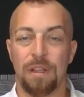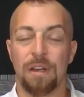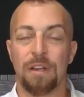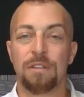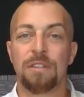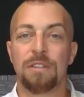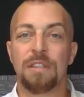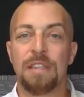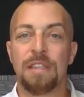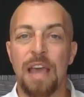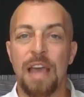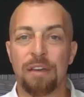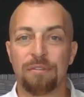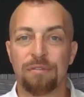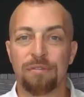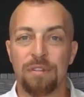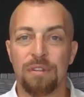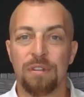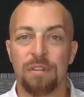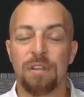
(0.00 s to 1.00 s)
It is
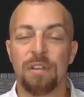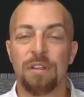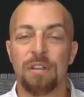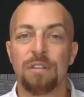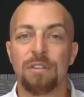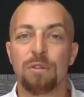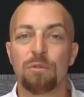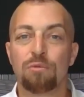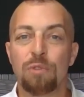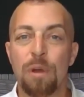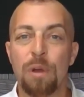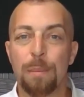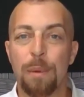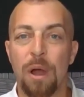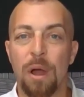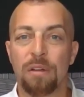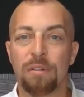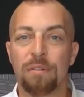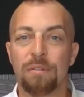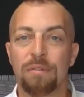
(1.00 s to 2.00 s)
theft. It is a
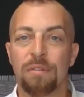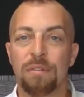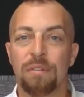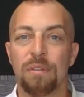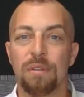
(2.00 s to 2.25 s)
ripoff.